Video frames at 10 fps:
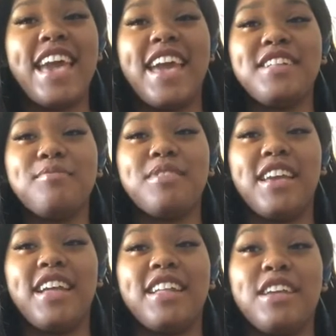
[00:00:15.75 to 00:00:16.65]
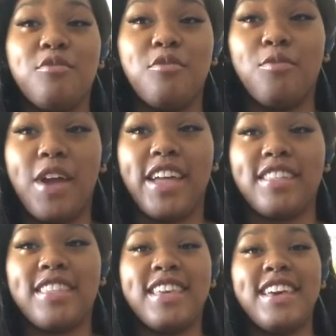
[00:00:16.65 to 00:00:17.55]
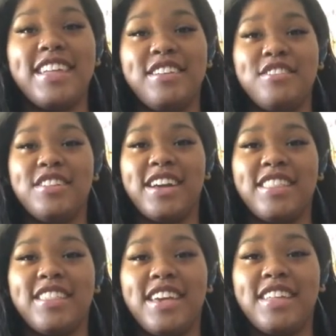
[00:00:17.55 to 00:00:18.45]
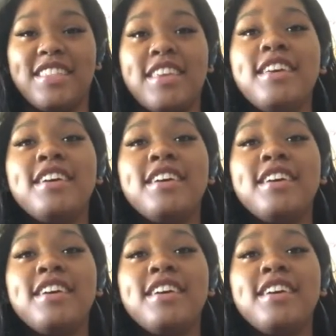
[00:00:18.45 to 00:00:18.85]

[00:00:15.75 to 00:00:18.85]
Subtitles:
and obtain equal rights in the United States.